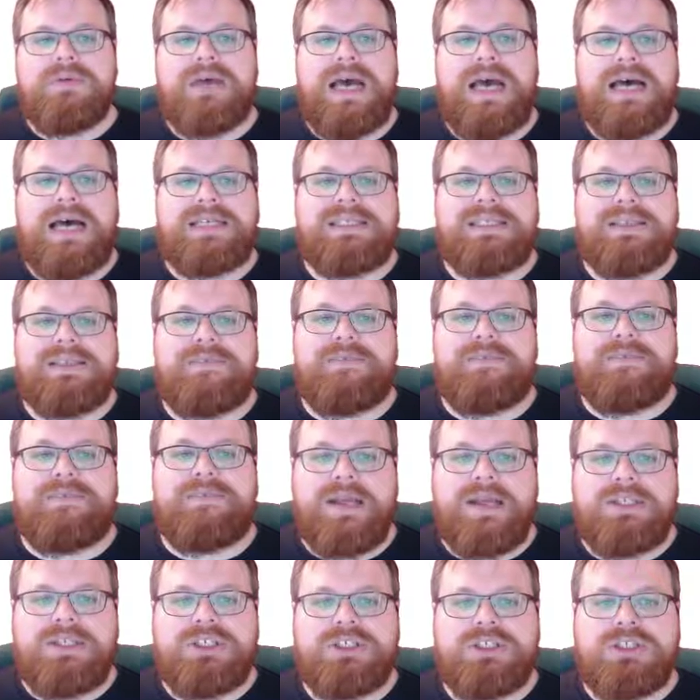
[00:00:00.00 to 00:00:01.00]
has a
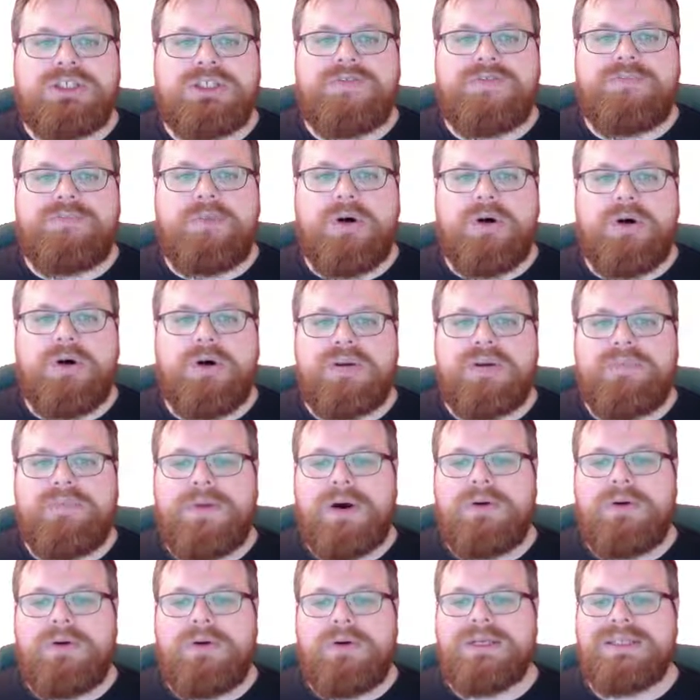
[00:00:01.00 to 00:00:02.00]
fraction of both
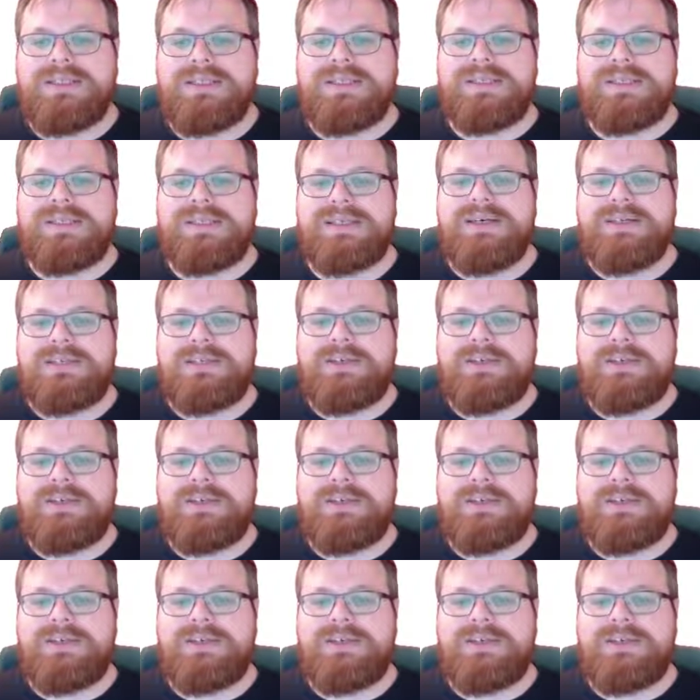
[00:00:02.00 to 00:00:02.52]
components,